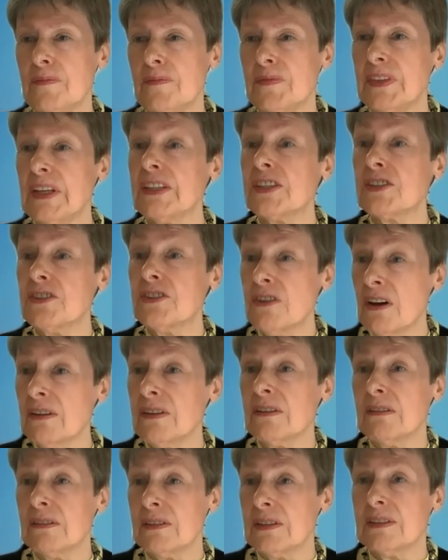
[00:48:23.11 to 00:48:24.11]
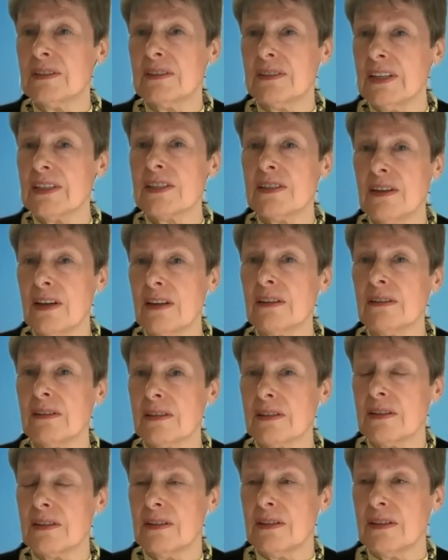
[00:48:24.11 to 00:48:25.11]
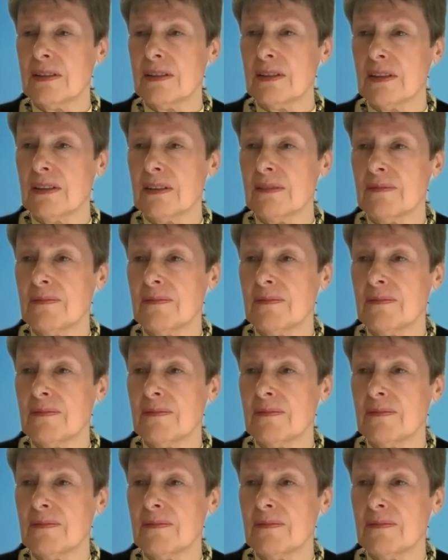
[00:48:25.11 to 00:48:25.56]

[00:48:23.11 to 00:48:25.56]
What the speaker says: That's not a good statistic.